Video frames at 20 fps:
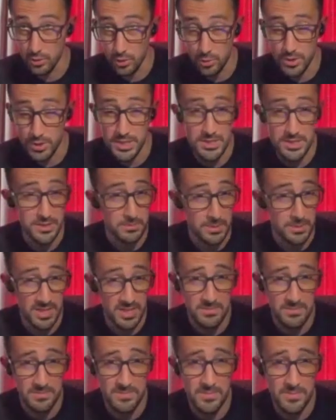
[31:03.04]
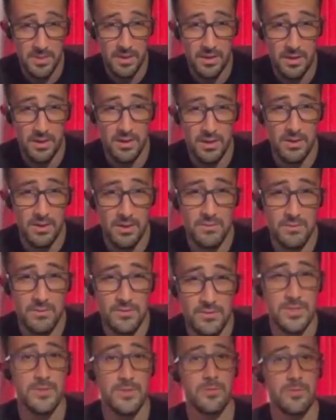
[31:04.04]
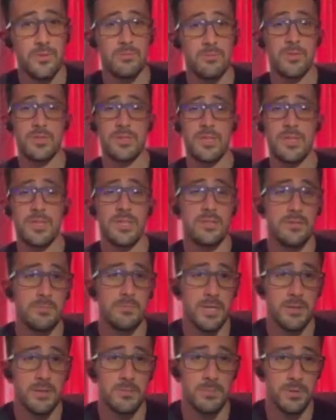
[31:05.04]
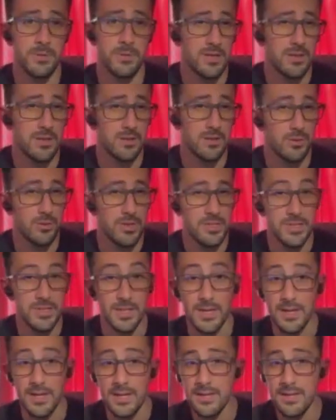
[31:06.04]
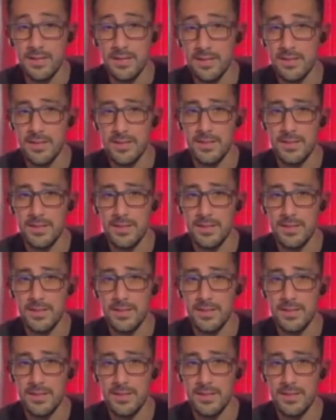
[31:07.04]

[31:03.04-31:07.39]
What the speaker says: glory to me. First and foremost, it has to bring glory to God.